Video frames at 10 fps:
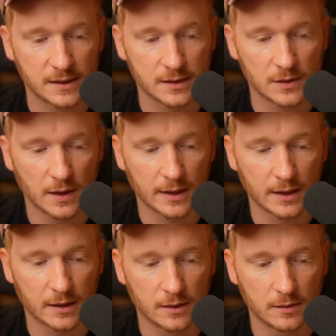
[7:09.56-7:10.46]
here, so I
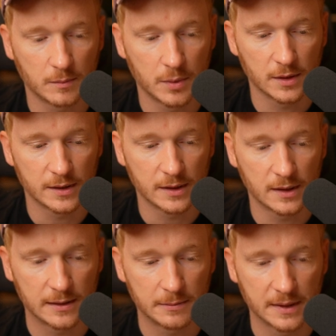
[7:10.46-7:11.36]
can put it a
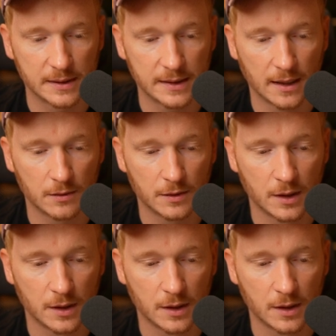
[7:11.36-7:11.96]
little bit down,